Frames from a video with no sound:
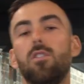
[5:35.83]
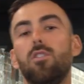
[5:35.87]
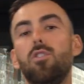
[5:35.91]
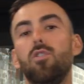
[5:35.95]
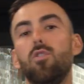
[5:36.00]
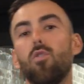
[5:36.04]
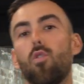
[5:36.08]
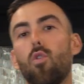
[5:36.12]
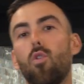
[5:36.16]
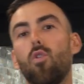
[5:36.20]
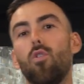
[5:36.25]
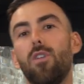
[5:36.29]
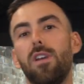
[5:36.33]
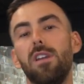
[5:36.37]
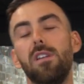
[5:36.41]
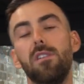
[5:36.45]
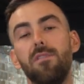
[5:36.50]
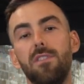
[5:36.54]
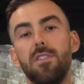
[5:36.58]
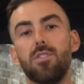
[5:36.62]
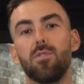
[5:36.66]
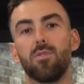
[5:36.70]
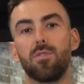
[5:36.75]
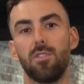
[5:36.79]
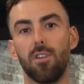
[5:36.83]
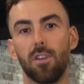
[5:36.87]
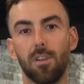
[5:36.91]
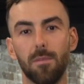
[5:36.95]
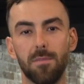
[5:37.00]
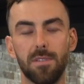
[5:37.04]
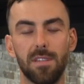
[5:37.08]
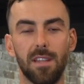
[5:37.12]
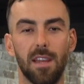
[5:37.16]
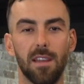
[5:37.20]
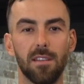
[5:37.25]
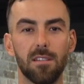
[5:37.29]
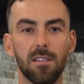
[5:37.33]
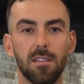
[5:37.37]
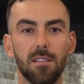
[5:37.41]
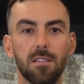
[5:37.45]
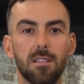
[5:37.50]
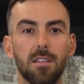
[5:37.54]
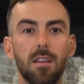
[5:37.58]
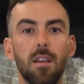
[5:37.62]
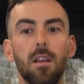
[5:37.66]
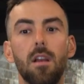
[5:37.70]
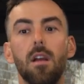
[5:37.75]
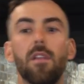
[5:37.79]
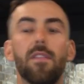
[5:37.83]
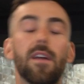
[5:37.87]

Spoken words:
your individual circumstances,